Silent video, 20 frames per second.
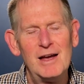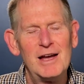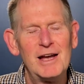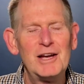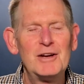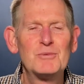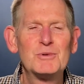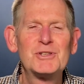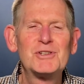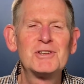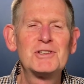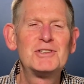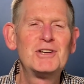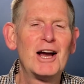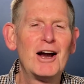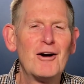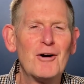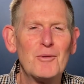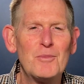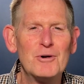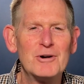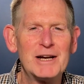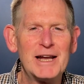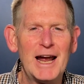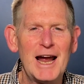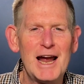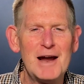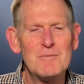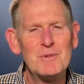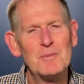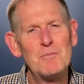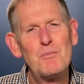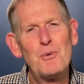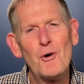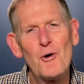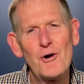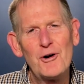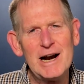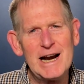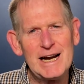It was a terrible game, a
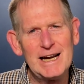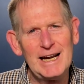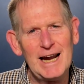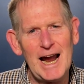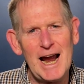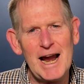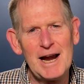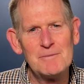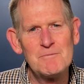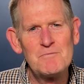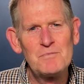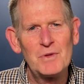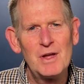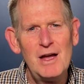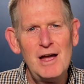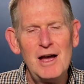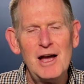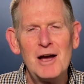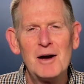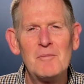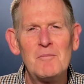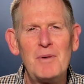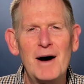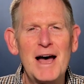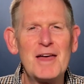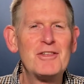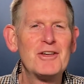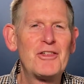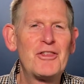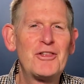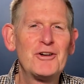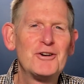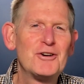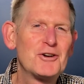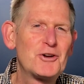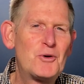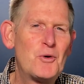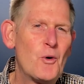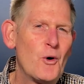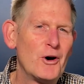boring game. By the
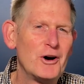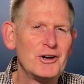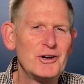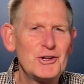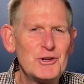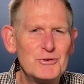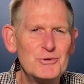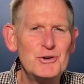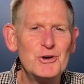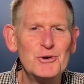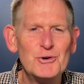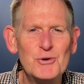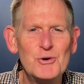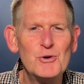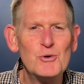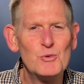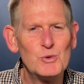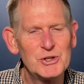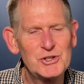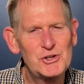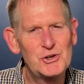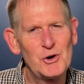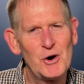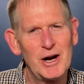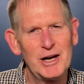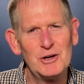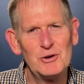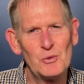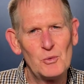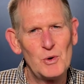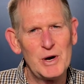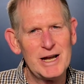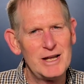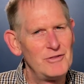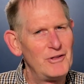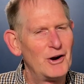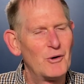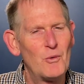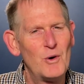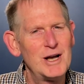third quarter, you knew who was going to win.
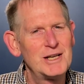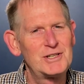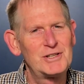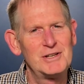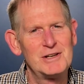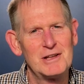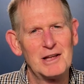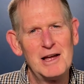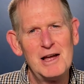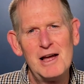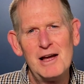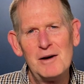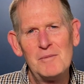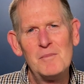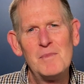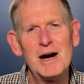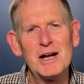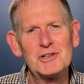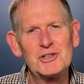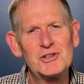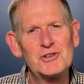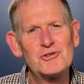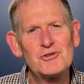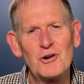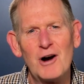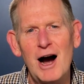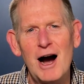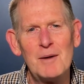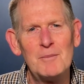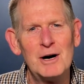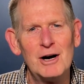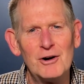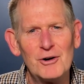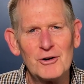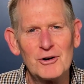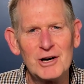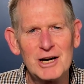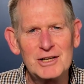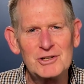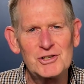There wasn't much drama
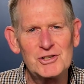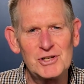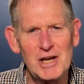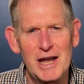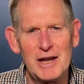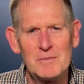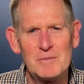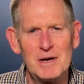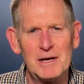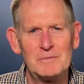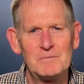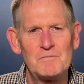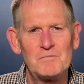or excitement.